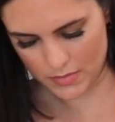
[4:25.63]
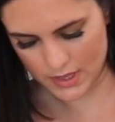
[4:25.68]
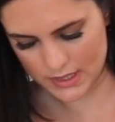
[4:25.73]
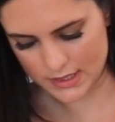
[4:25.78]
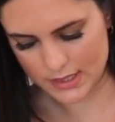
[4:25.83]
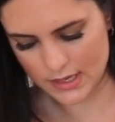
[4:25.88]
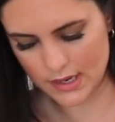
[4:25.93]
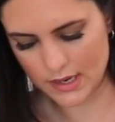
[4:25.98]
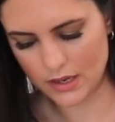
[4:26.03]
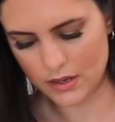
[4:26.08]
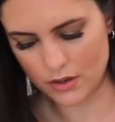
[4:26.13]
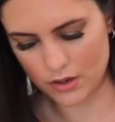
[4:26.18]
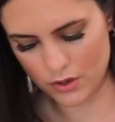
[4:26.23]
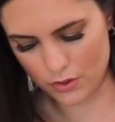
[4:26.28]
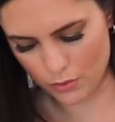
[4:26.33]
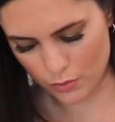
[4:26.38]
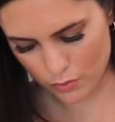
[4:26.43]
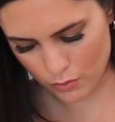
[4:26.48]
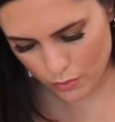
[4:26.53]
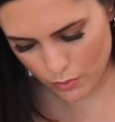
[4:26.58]
mixing
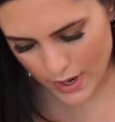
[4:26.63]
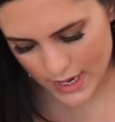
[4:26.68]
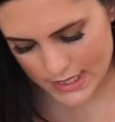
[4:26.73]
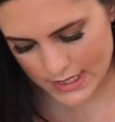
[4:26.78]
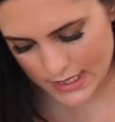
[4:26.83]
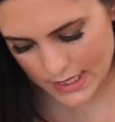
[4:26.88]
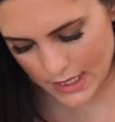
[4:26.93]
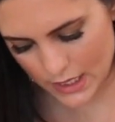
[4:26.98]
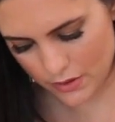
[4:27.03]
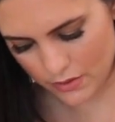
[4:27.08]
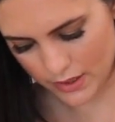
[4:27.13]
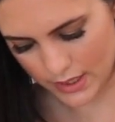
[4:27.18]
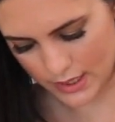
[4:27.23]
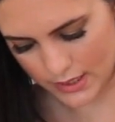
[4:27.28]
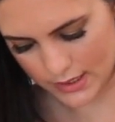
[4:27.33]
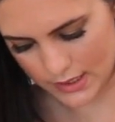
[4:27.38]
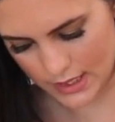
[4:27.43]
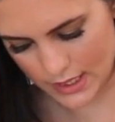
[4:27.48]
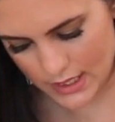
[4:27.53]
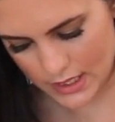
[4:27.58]
your wet
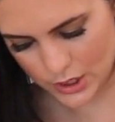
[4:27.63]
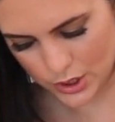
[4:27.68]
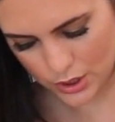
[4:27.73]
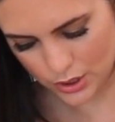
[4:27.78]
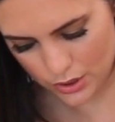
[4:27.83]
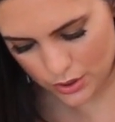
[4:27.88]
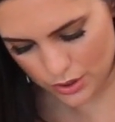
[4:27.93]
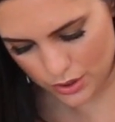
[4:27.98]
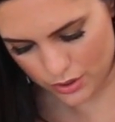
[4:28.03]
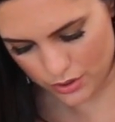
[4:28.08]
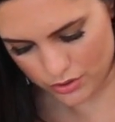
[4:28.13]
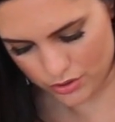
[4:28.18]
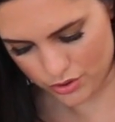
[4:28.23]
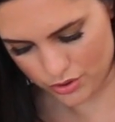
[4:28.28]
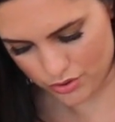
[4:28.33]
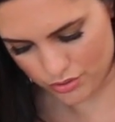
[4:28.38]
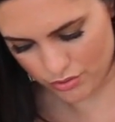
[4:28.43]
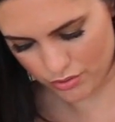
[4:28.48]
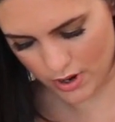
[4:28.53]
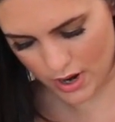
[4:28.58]
ingredients into your
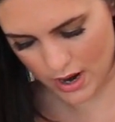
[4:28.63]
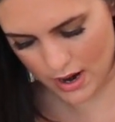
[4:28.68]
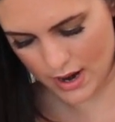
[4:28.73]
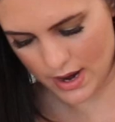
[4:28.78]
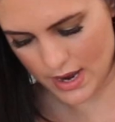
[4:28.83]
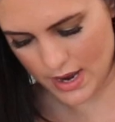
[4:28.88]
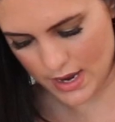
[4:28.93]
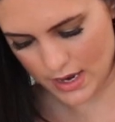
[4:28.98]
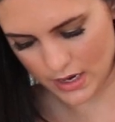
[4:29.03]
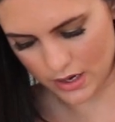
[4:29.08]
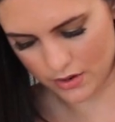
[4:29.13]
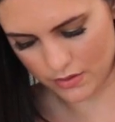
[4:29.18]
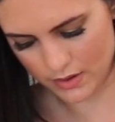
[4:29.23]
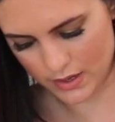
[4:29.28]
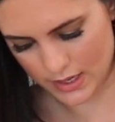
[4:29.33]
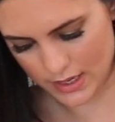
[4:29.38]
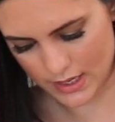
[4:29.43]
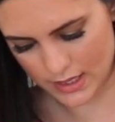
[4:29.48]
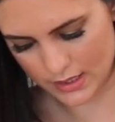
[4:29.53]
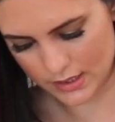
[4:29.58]
dry
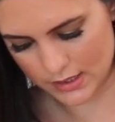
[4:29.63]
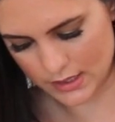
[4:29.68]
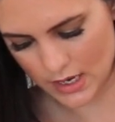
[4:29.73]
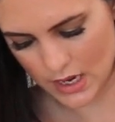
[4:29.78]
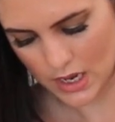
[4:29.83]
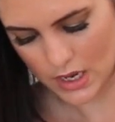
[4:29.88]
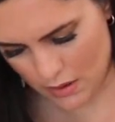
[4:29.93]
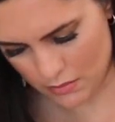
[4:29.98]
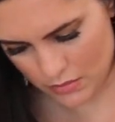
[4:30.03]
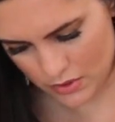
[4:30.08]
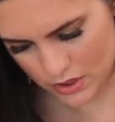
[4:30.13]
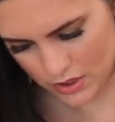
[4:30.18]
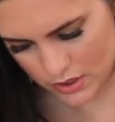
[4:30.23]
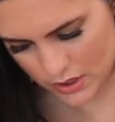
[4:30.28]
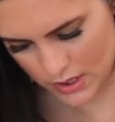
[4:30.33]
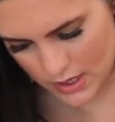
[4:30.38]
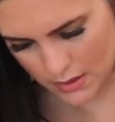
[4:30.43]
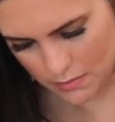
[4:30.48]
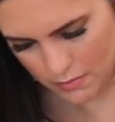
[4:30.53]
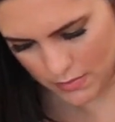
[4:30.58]
ingredients. I'm
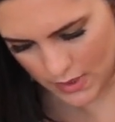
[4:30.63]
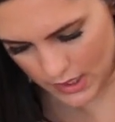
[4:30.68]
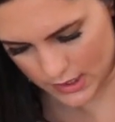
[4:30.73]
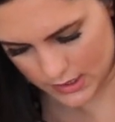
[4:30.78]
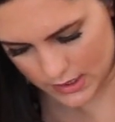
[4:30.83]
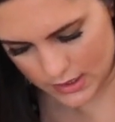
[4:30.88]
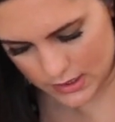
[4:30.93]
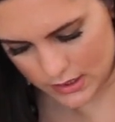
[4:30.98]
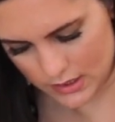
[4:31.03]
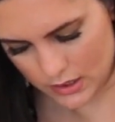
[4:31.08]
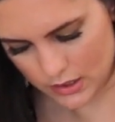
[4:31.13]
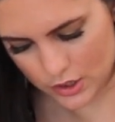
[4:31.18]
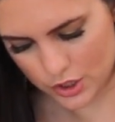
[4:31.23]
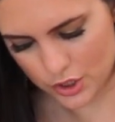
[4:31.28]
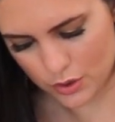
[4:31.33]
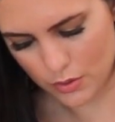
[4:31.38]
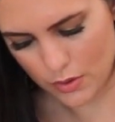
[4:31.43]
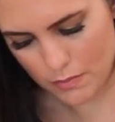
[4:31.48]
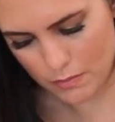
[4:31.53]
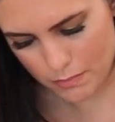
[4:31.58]
just gonna mix this
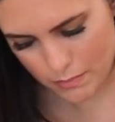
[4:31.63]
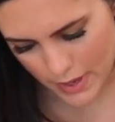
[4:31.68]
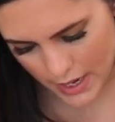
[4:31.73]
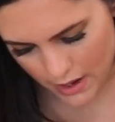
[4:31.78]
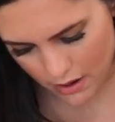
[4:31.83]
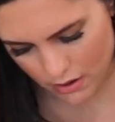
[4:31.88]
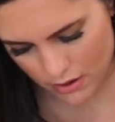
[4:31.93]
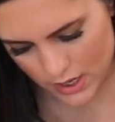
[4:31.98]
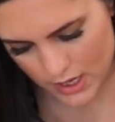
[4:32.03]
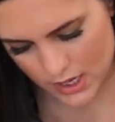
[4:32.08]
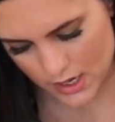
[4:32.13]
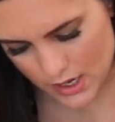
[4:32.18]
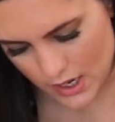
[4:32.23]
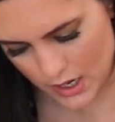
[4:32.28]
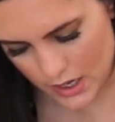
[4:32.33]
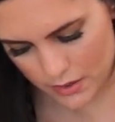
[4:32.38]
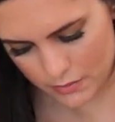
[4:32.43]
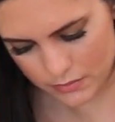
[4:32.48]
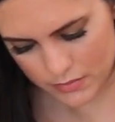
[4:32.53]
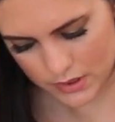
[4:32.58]
until it barely
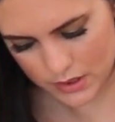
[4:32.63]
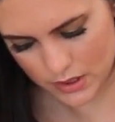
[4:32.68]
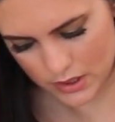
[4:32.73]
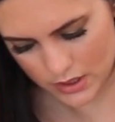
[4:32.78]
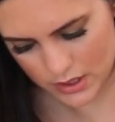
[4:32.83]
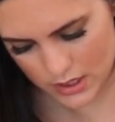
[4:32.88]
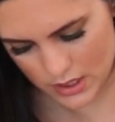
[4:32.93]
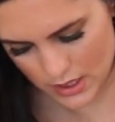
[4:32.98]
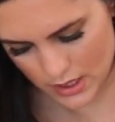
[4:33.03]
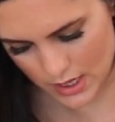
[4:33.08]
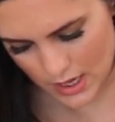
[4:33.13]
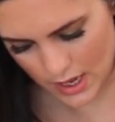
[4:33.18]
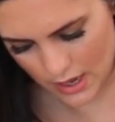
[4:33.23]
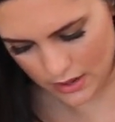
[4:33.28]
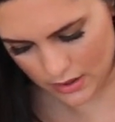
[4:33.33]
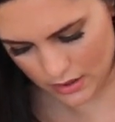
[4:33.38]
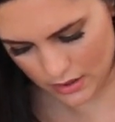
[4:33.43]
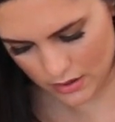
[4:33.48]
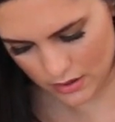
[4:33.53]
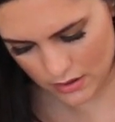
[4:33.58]
comes
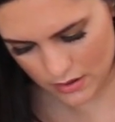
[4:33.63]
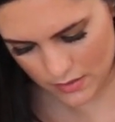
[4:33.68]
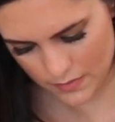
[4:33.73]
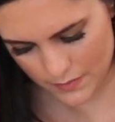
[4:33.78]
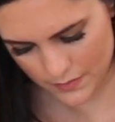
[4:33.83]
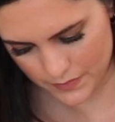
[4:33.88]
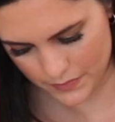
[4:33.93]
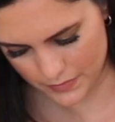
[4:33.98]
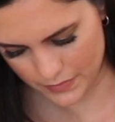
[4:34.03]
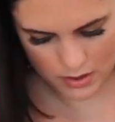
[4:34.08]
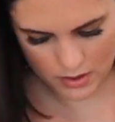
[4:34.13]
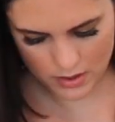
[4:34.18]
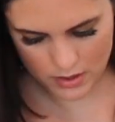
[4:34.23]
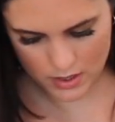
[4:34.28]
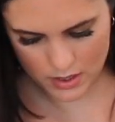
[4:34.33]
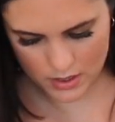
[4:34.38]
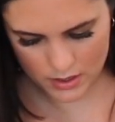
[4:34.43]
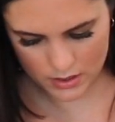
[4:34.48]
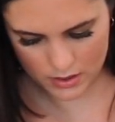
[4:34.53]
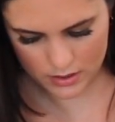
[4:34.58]
together.
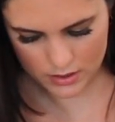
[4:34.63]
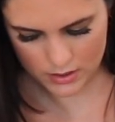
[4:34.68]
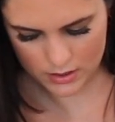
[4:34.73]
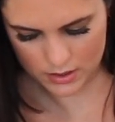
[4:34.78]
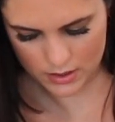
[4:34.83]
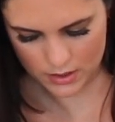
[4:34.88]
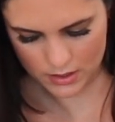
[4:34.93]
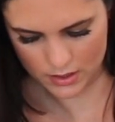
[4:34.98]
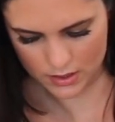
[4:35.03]
This